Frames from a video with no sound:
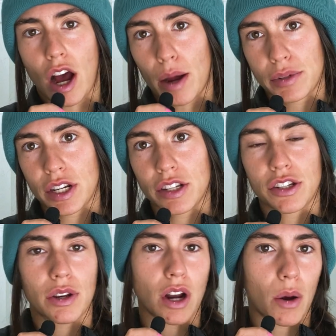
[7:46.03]

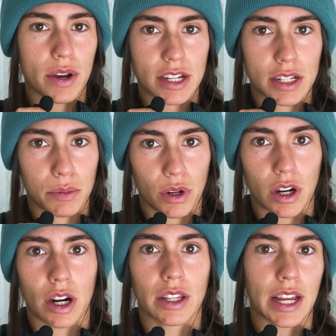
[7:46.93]
options, you can always
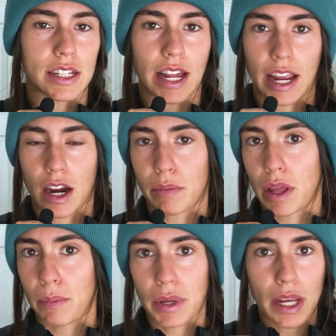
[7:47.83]
explore things like
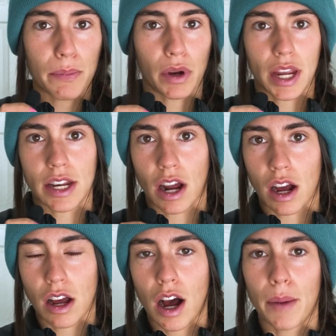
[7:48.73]
Airbnb,
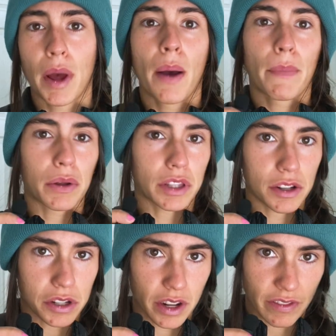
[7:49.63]
Booking.com. Both of
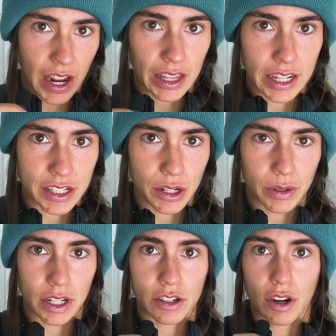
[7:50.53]
those you can find links to
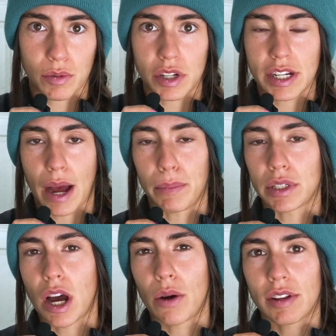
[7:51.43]
in the description down
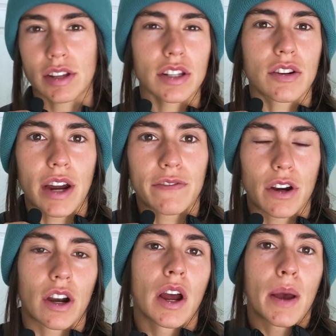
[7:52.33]
below. And this is great
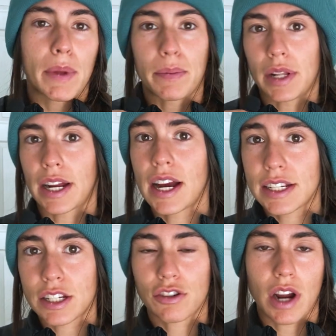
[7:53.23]
for people like
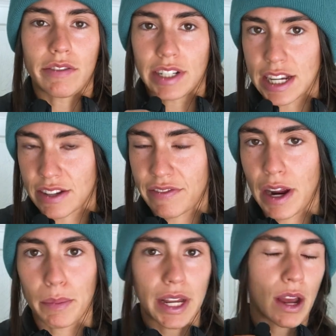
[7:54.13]
us, you're traveling as a
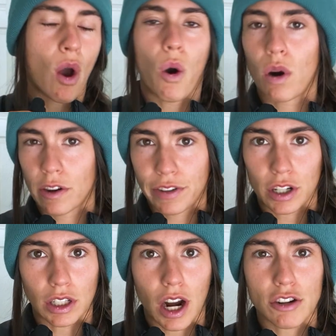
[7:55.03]
family, or if you're
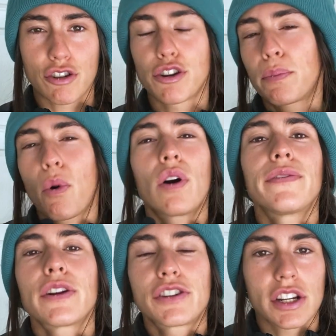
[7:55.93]
a large group, or
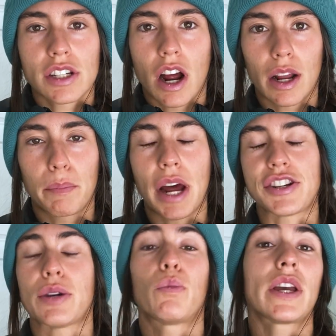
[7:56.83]
if you're just on a
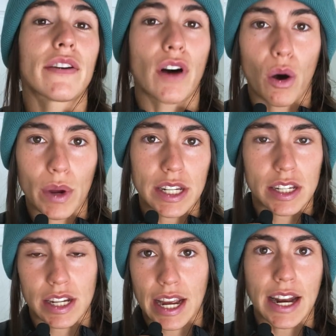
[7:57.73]
budget. We have always
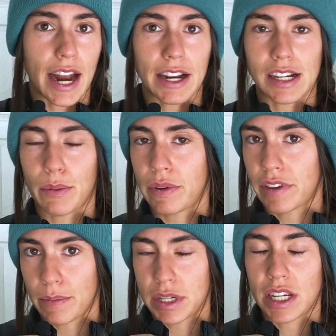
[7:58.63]
stayed, anytime we've
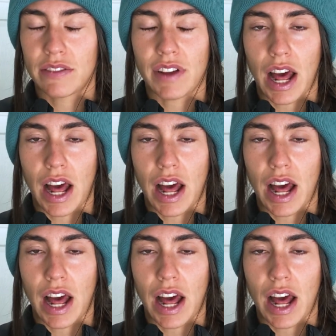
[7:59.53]
come to Sun